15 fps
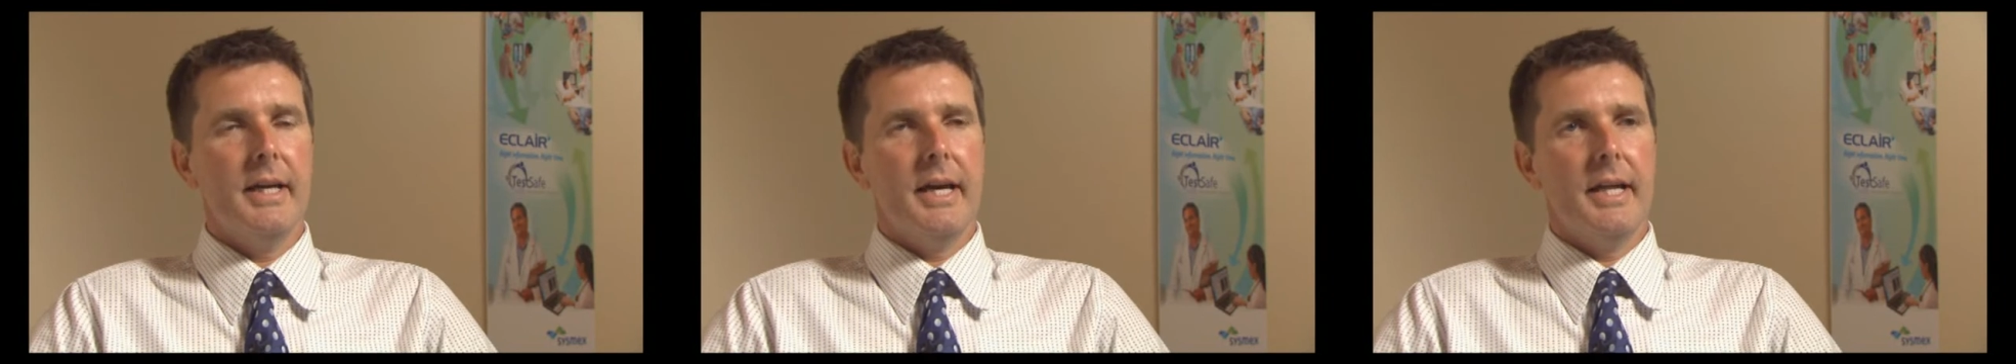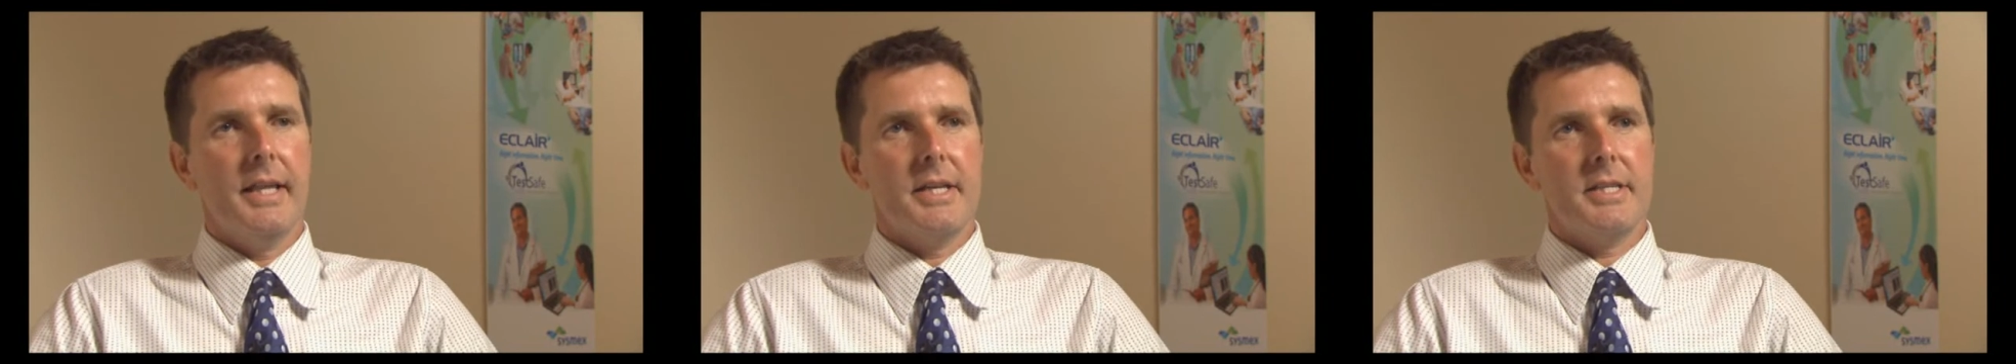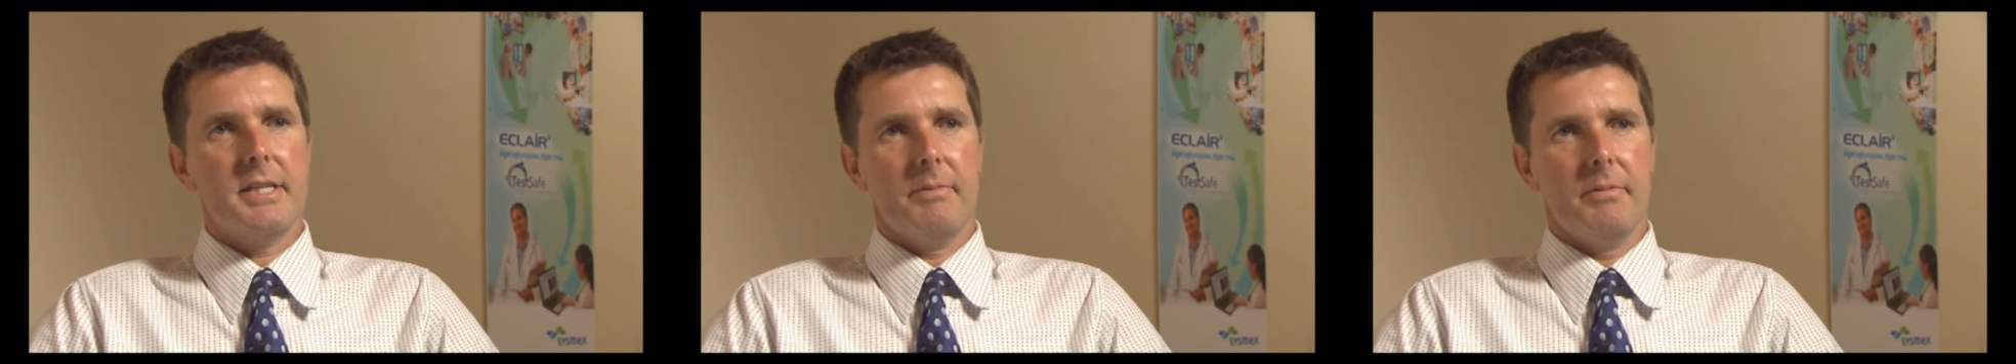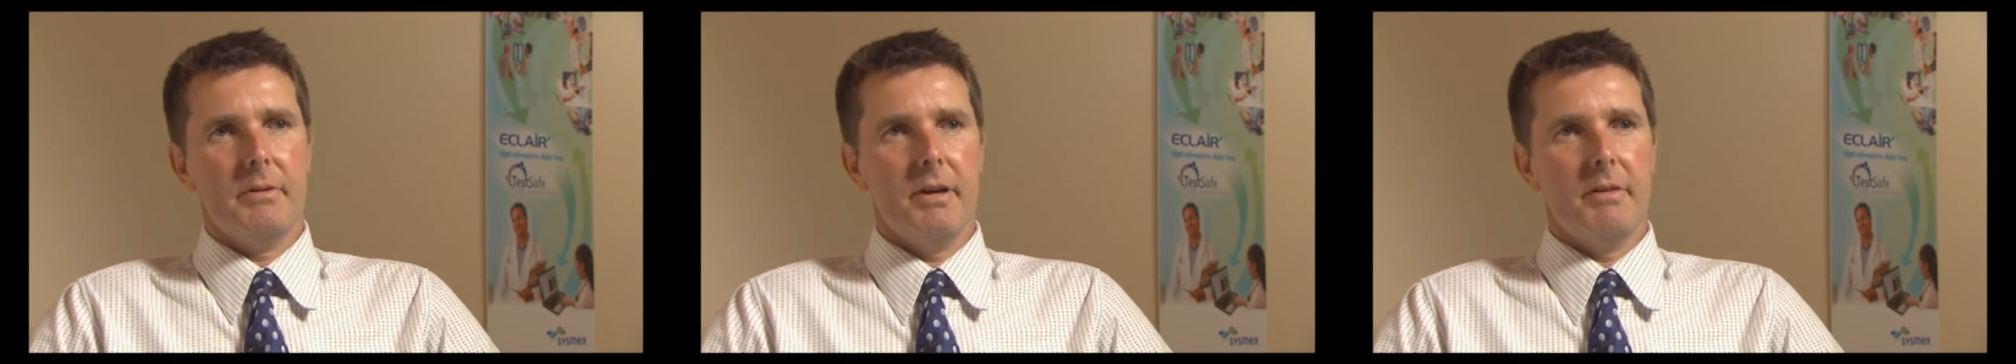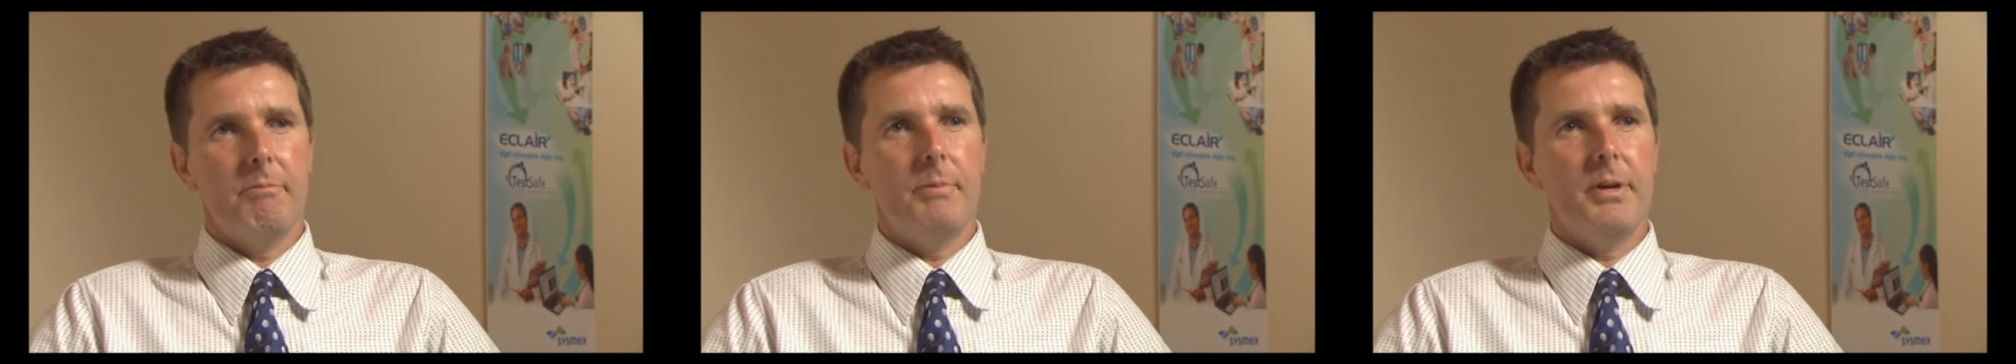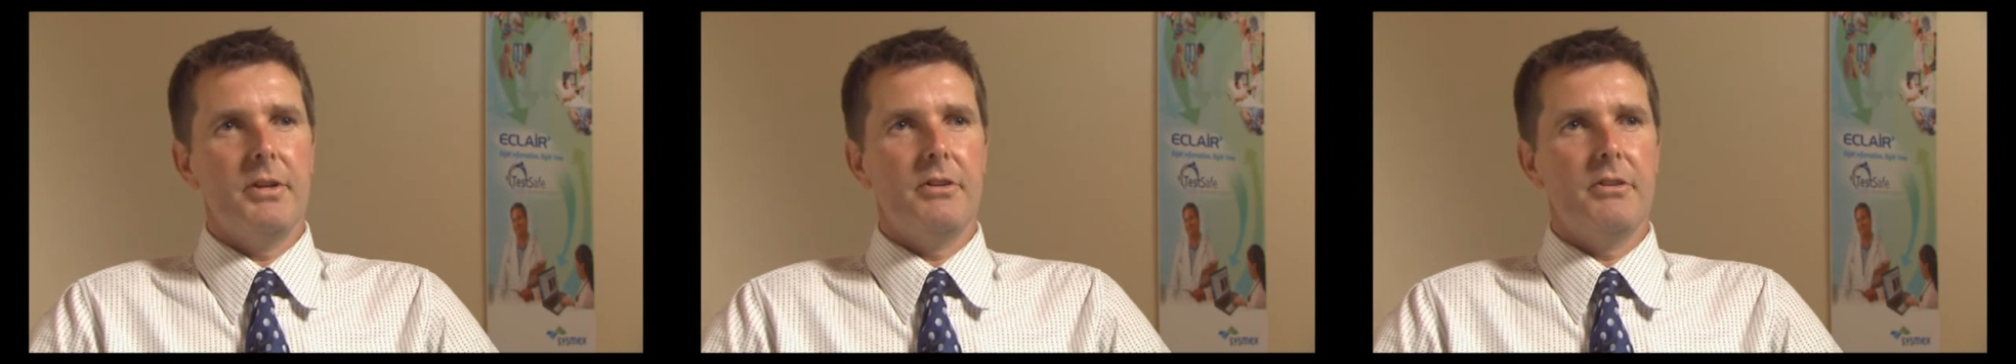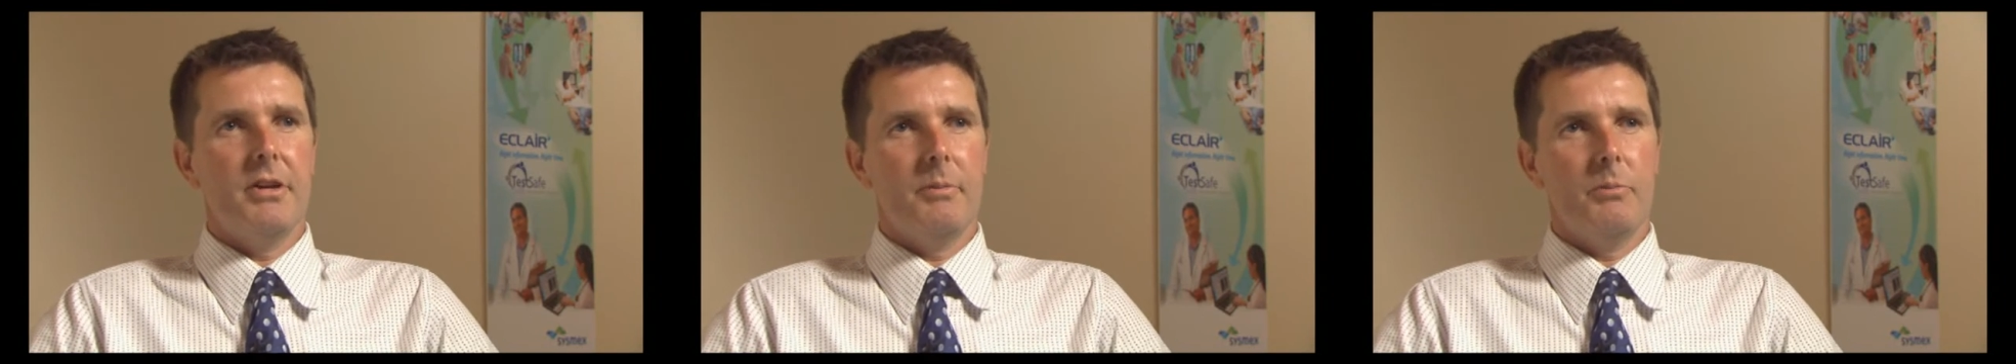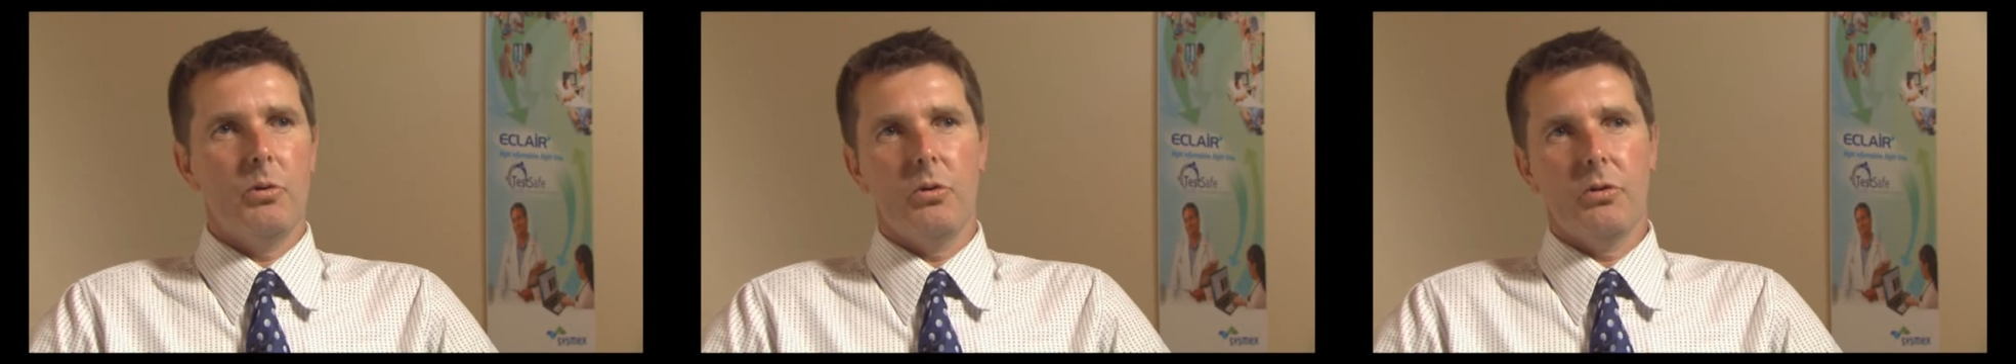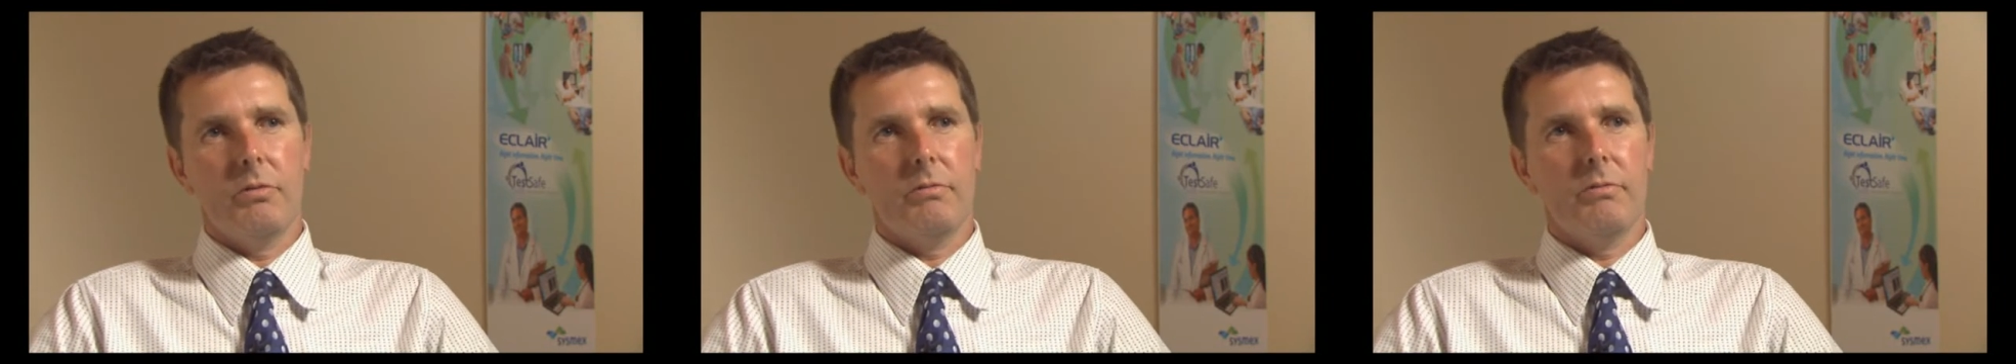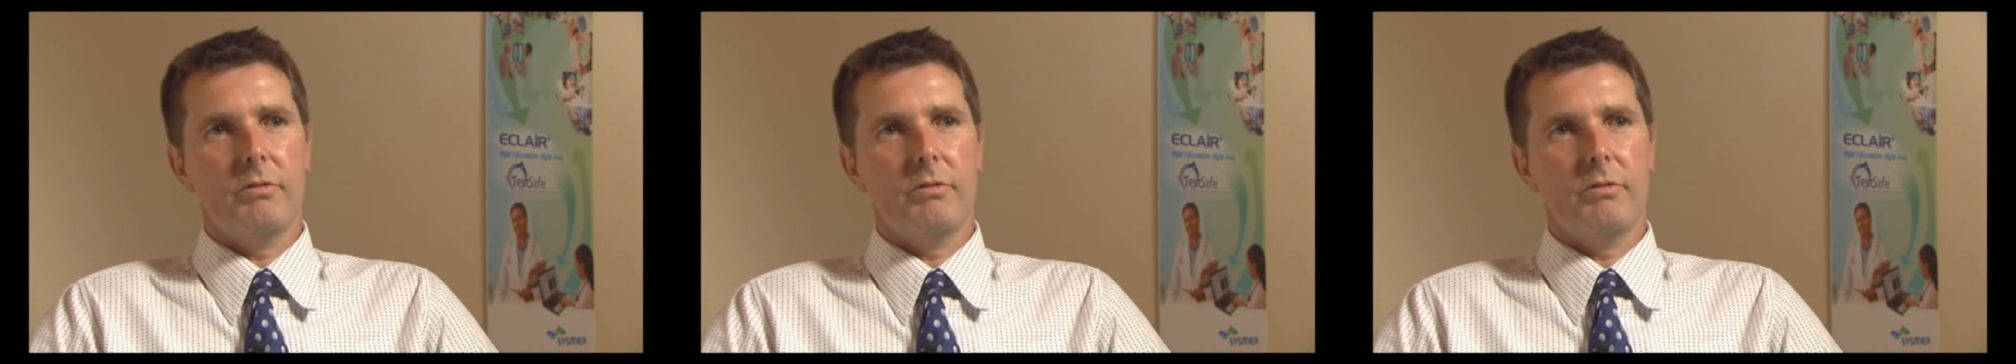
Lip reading: and that's something I've been doing more